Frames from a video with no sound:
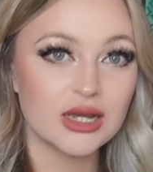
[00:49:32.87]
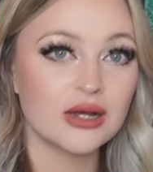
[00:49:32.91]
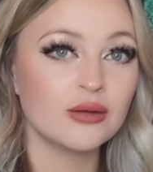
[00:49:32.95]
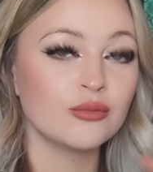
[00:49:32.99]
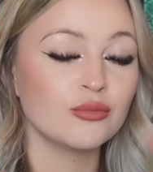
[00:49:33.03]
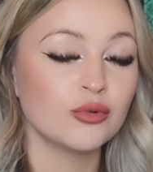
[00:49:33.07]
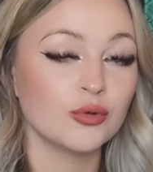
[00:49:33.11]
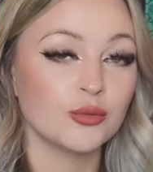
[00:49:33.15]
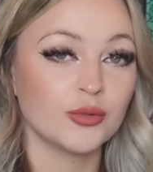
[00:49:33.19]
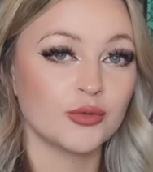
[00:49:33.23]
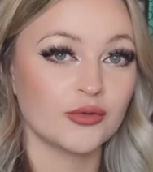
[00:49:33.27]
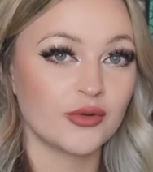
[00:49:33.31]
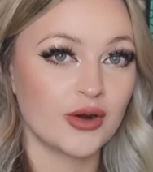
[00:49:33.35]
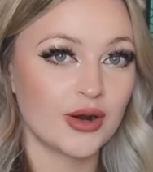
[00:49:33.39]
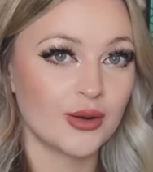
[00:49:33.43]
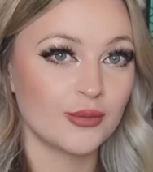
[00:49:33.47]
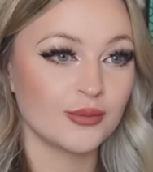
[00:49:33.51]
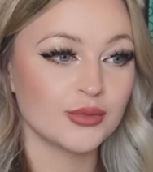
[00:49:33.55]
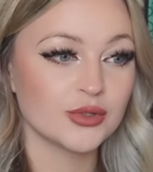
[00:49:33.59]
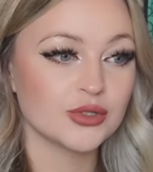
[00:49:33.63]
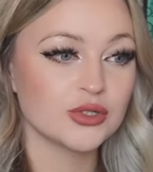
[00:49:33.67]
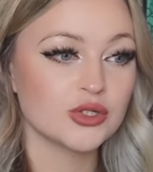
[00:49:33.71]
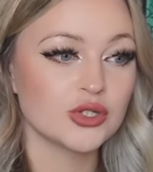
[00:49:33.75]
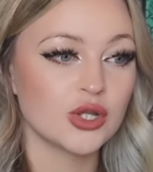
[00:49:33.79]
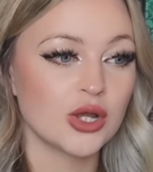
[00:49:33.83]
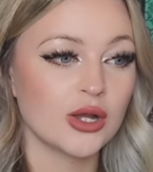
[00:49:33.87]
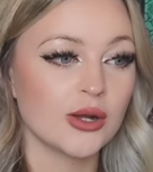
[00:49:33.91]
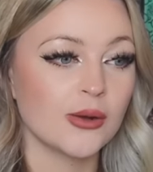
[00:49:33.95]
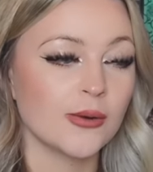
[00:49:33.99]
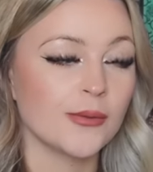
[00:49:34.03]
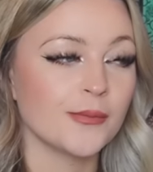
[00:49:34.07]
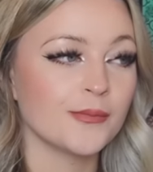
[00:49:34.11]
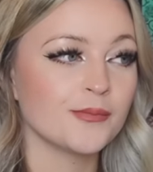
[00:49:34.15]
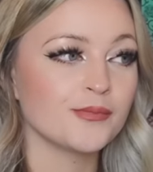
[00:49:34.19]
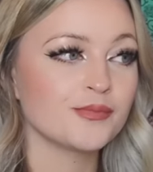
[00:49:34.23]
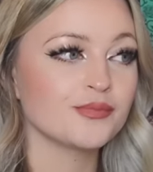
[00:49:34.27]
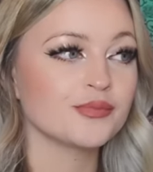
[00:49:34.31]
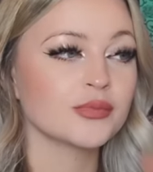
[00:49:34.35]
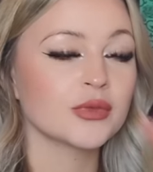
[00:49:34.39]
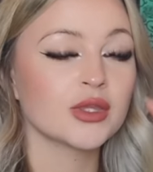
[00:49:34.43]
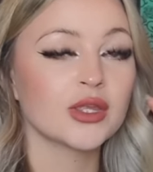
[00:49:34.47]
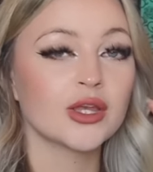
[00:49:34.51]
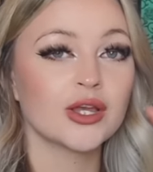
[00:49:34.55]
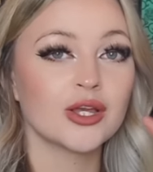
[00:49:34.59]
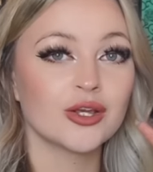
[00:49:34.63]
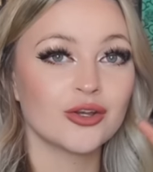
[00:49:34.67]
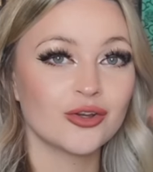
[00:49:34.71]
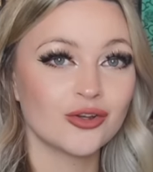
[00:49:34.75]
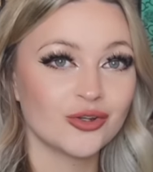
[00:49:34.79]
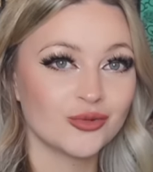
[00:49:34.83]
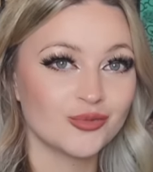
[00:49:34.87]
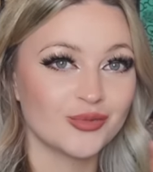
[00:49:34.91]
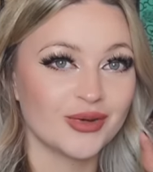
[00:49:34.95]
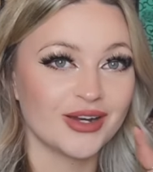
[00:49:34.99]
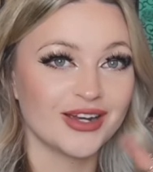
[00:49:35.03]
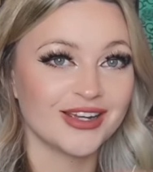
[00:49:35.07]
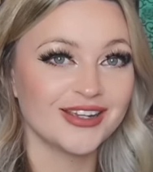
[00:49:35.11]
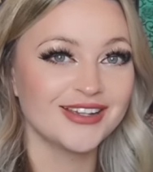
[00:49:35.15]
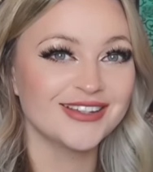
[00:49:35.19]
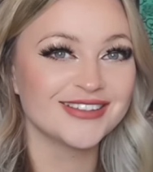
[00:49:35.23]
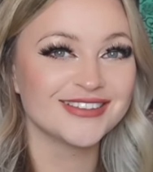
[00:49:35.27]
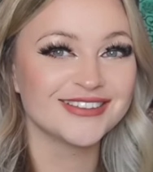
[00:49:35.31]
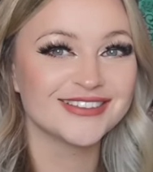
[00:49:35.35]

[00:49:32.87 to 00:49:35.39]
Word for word: and bubble wrap. So goodbye.